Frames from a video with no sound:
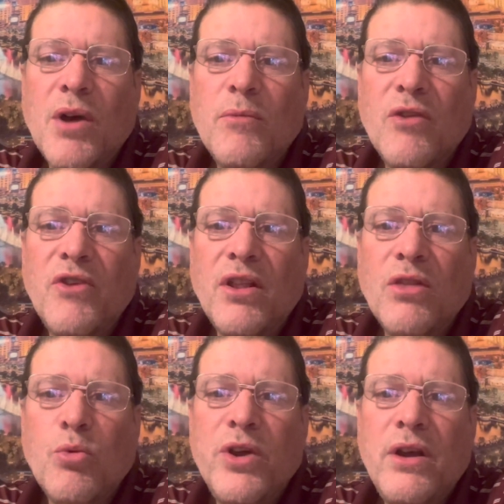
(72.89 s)
Coming off a
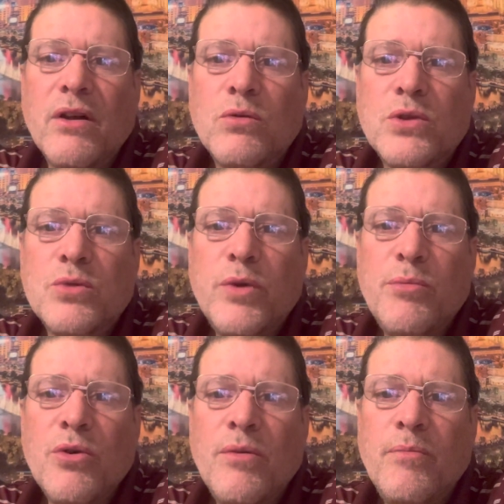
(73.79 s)
3-0 sweeper.